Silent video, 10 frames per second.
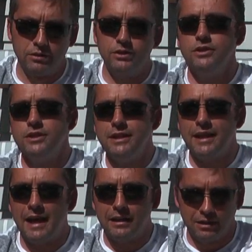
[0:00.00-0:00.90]
Did you see
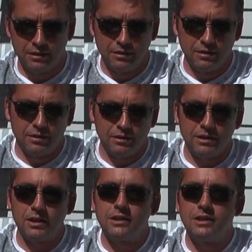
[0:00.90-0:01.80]
that?
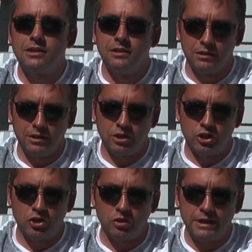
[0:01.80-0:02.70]
Like a
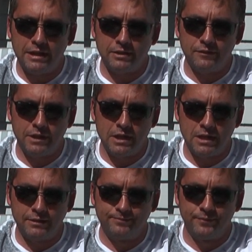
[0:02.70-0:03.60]
shot out of a
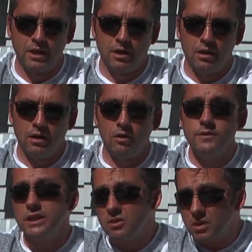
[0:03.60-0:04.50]
gun.
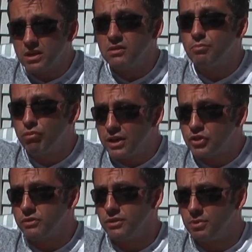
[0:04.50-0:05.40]
Obviously quite a lot of
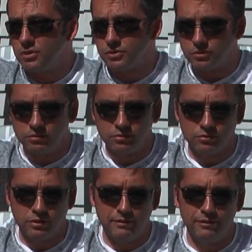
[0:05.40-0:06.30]
pressure in the bottle,
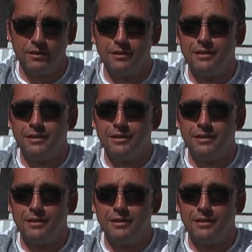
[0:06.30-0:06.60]
Trev.